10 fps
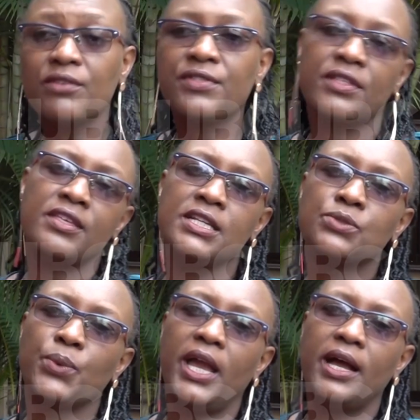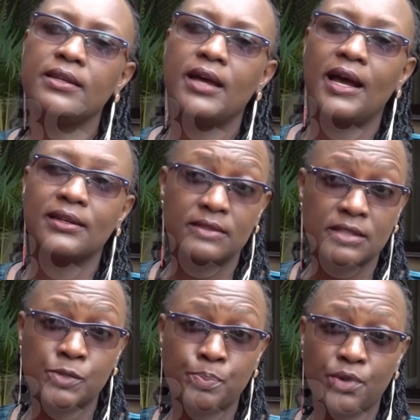of the things we had at
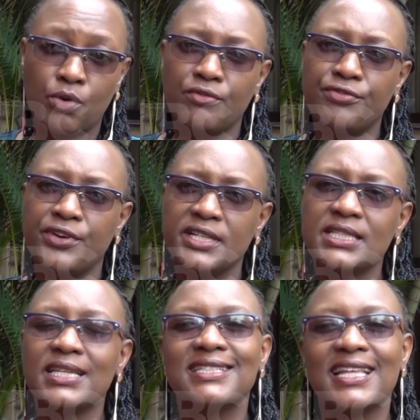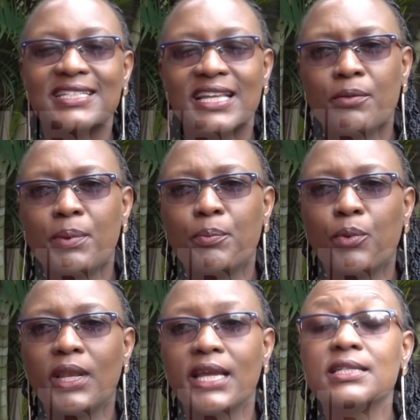this pre-conference is that young people
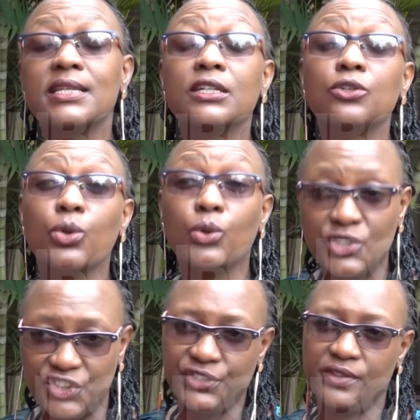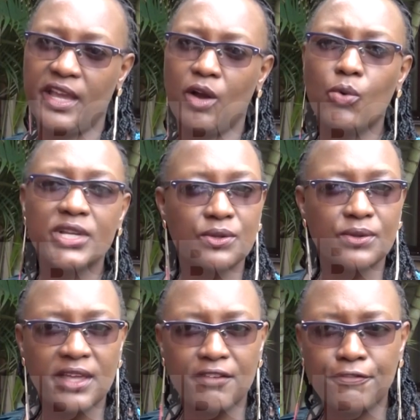like technology. They are always on
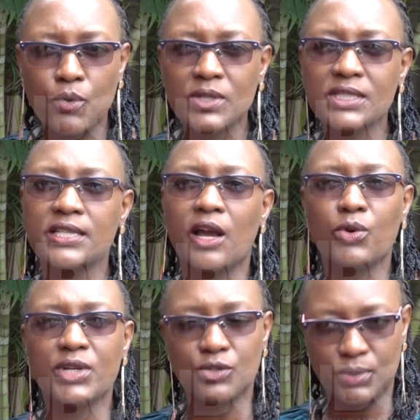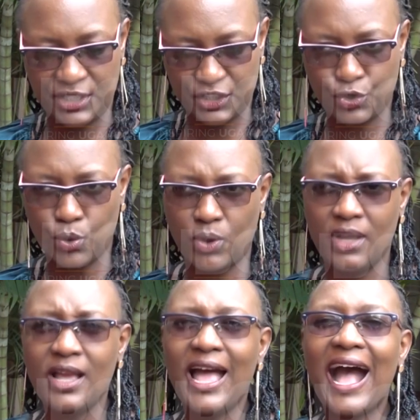their phones, they are always on TikTok.
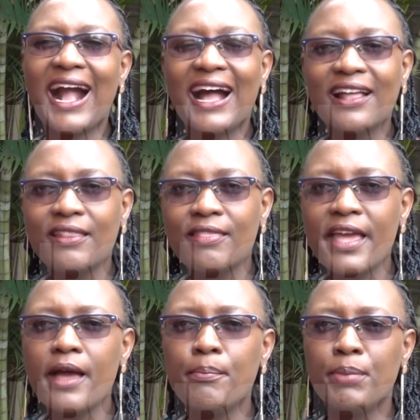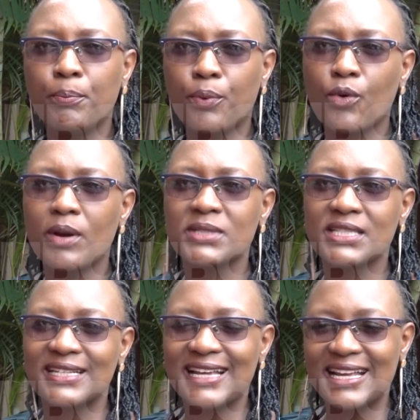Can there be programs
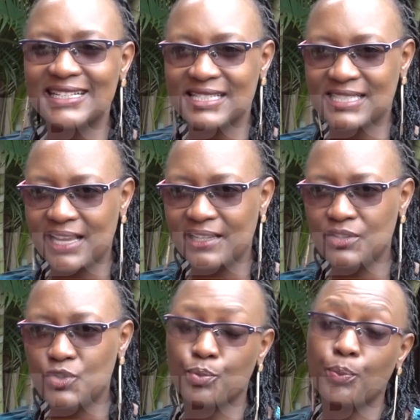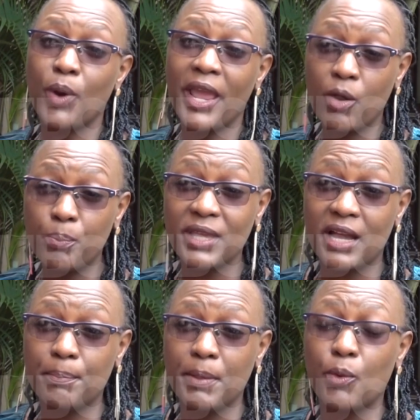that are designed to help
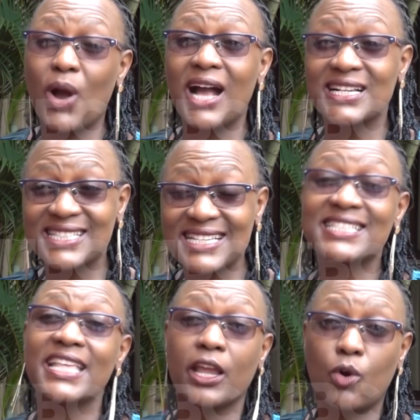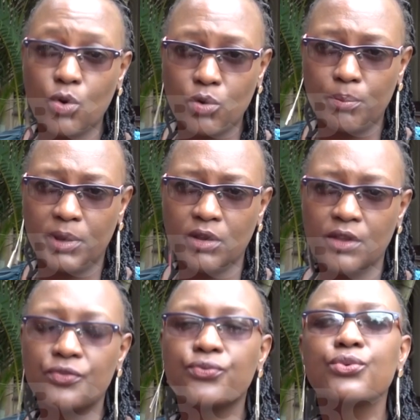young people access the economy
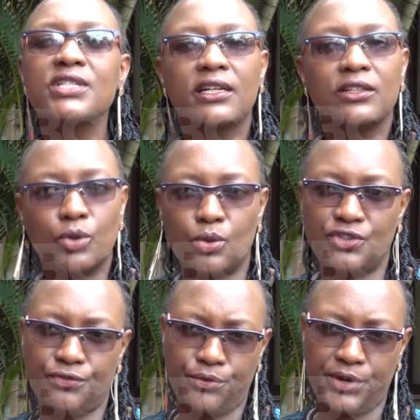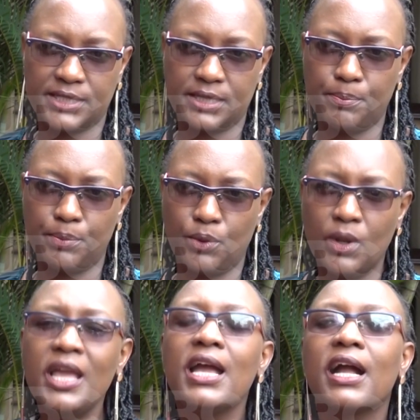through technology, for example?
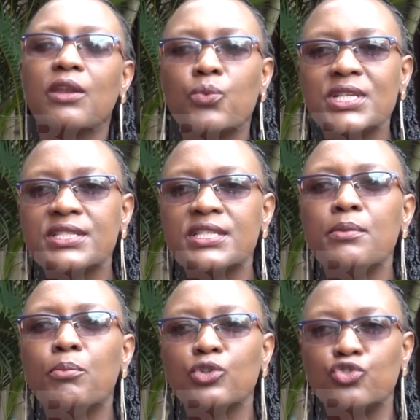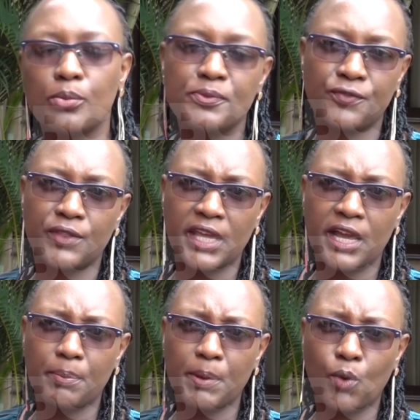Can we see more jobs for the
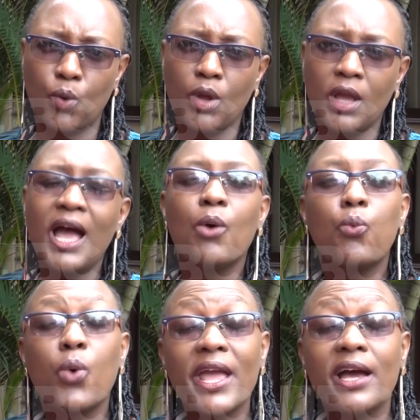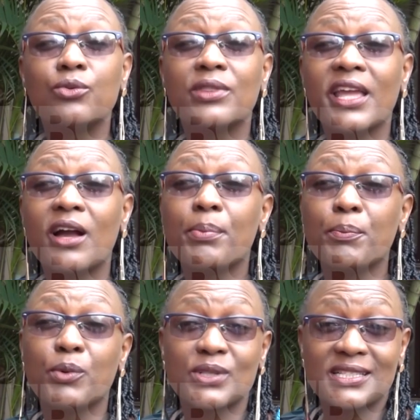young people? Where do the young
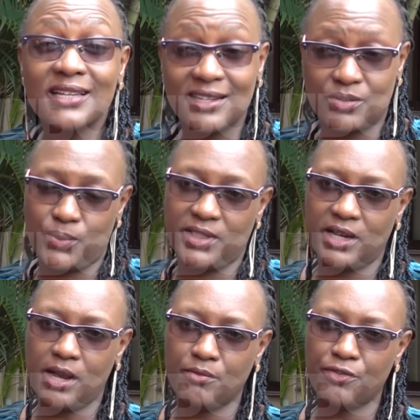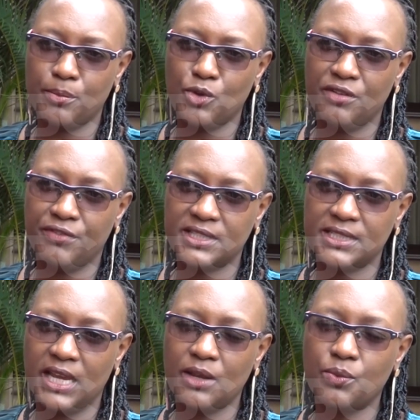people start when they come from
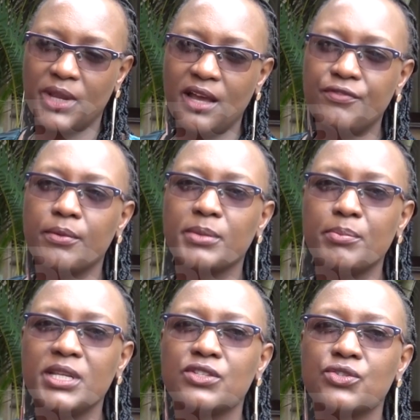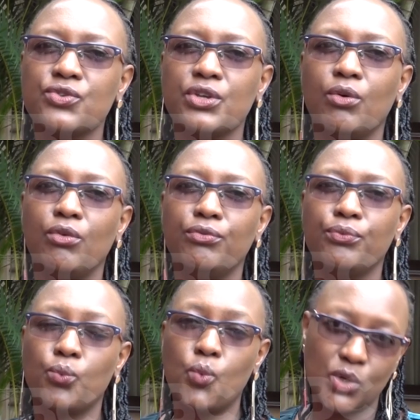university? And we heard from the Ministry of
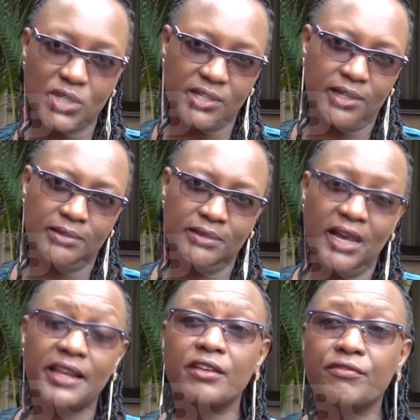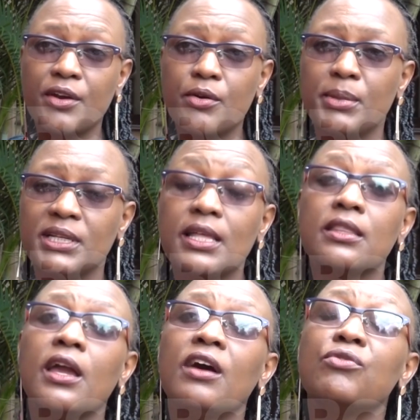Water and Environment that
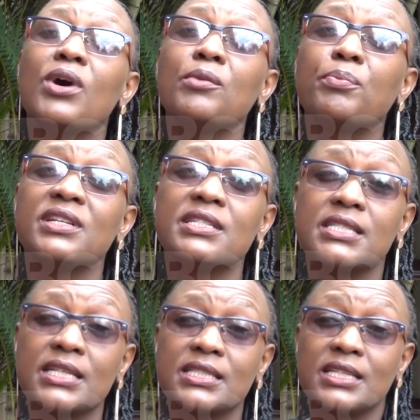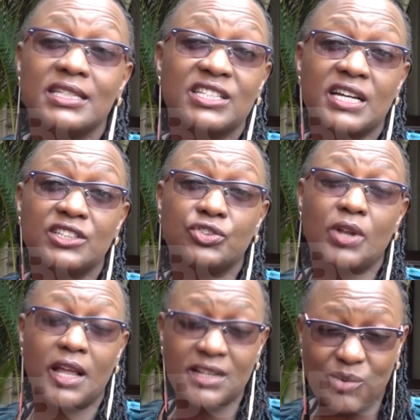they have
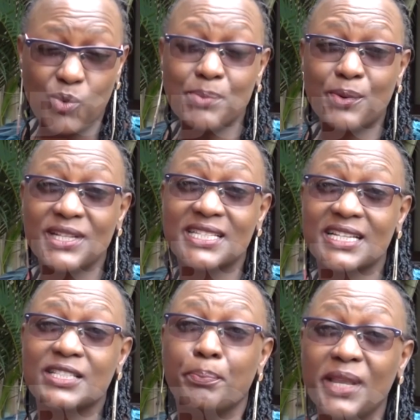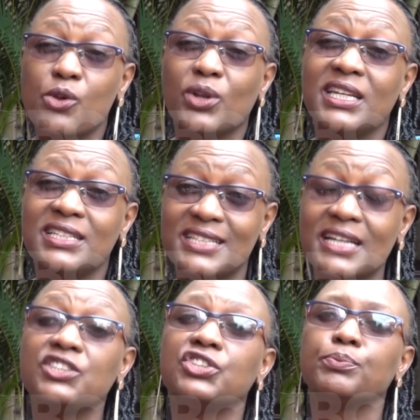1.6 million
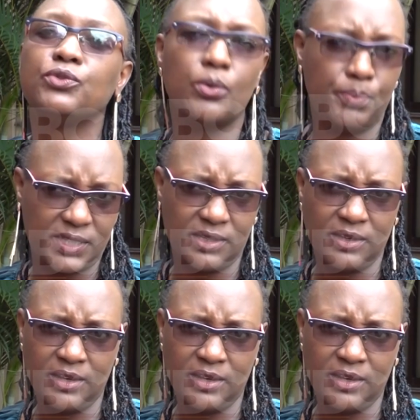internship jobs.